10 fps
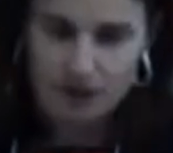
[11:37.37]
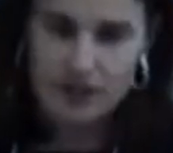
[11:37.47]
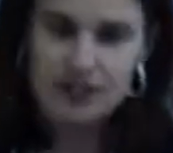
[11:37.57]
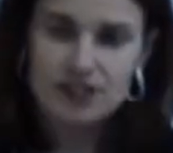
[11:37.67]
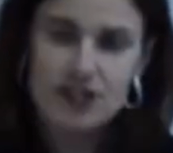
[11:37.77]

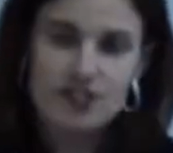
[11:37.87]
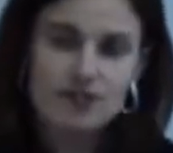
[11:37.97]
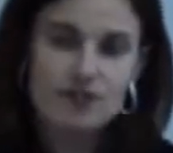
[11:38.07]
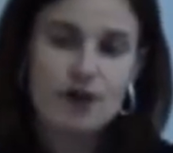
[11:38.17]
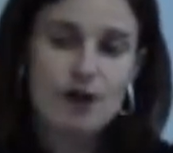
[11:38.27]
the
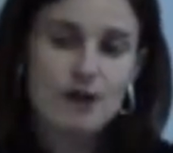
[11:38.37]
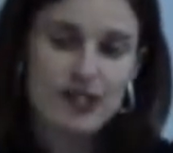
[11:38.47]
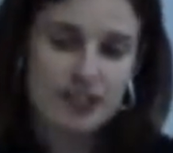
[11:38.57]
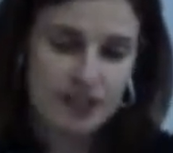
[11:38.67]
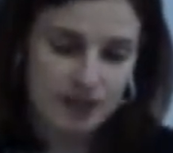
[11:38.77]
International Forum on
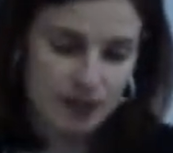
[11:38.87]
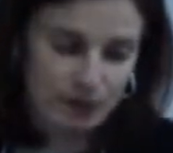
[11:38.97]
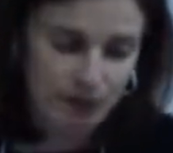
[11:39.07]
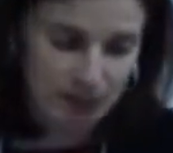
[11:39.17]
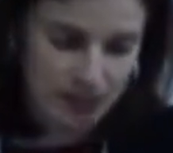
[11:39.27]
HIV and
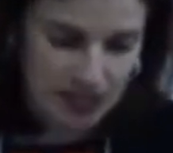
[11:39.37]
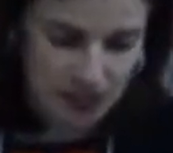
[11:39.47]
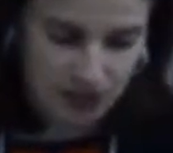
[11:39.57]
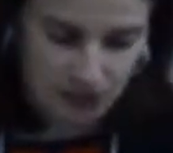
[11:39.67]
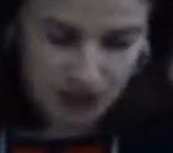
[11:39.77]

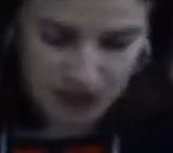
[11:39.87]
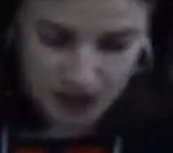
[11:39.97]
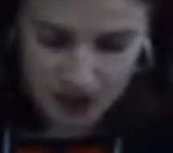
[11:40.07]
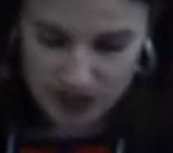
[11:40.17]
Rehabilitation Research.